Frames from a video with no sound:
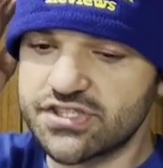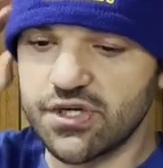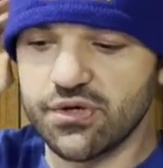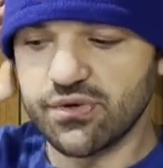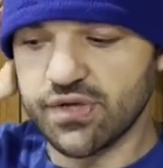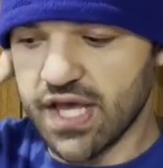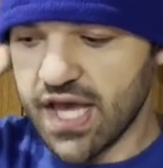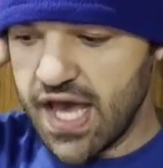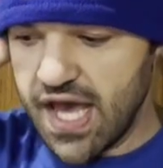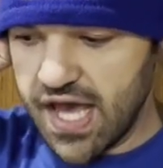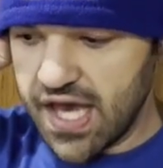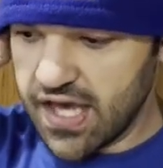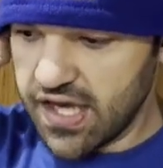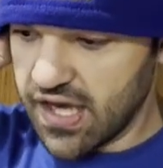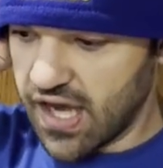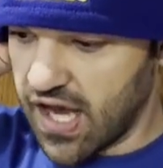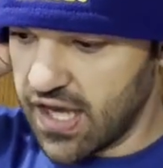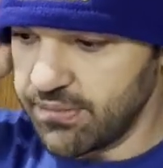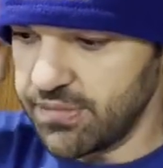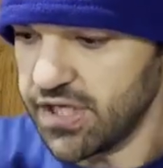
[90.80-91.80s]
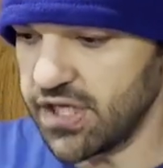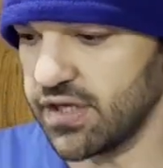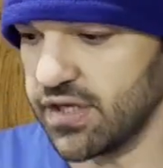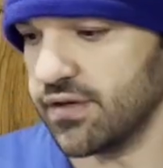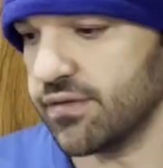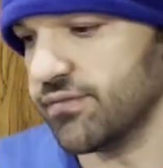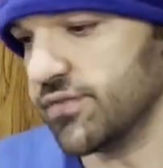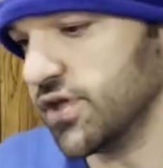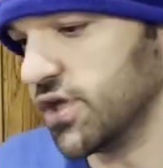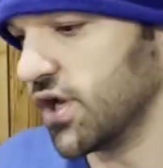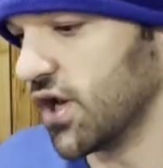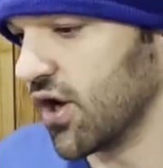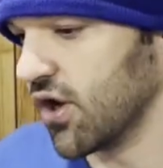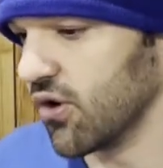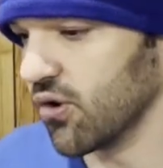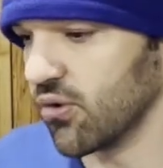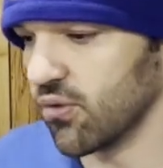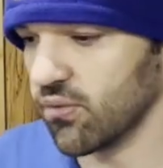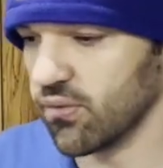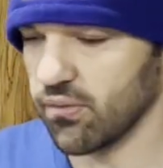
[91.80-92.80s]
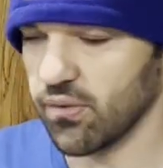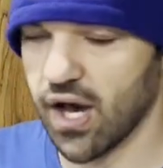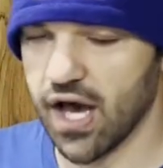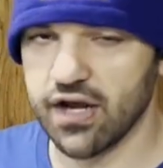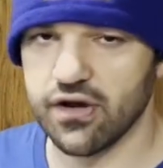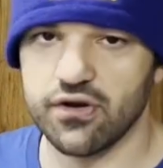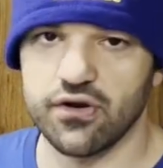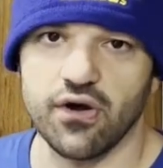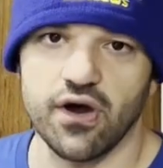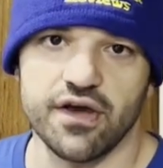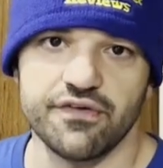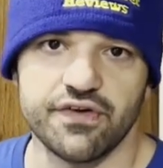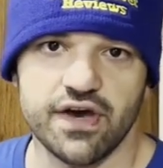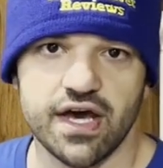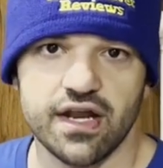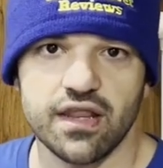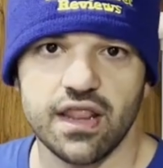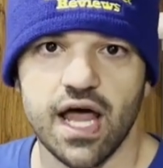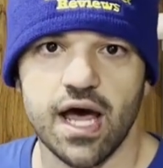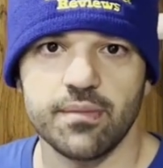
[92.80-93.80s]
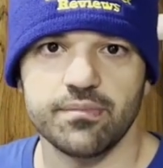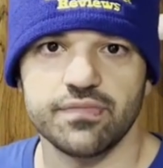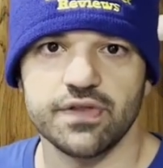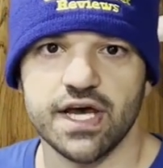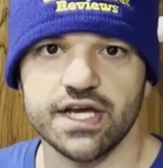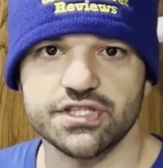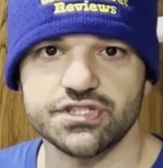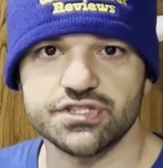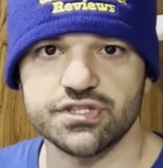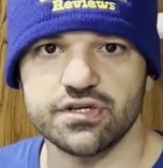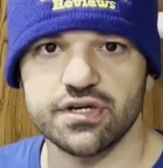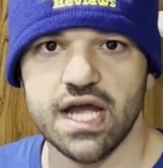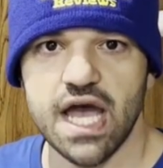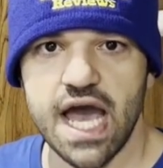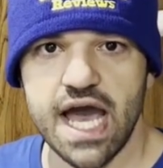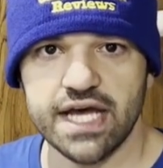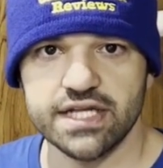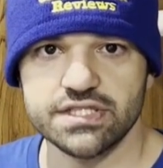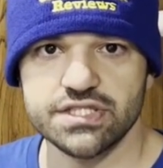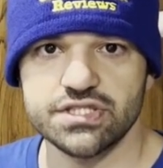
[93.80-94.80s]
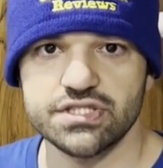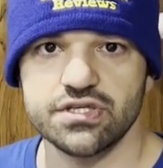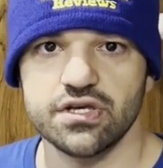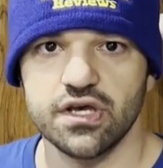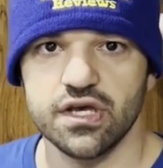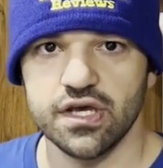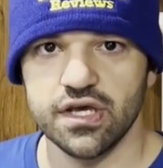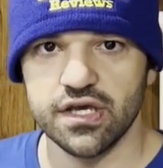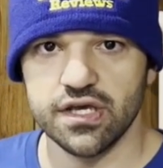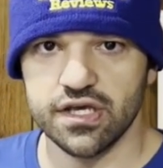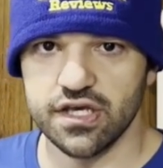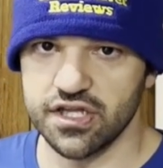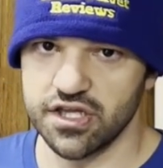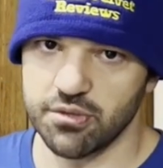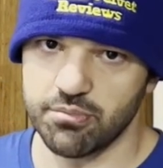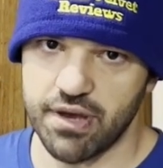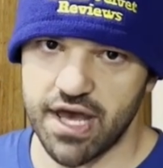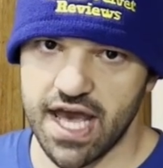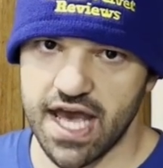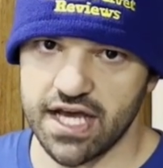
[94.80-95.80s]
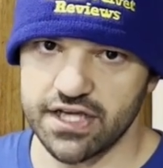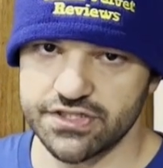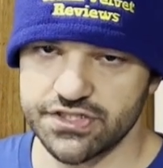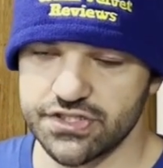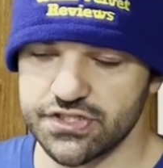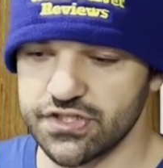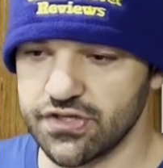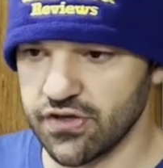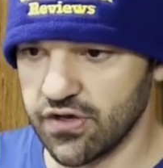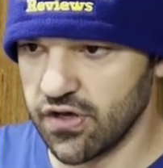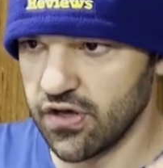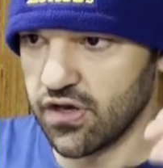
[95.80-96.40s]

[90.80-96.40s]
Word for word: okay. I mean, you know, I don't know. I've had a lot nicer hats in the past.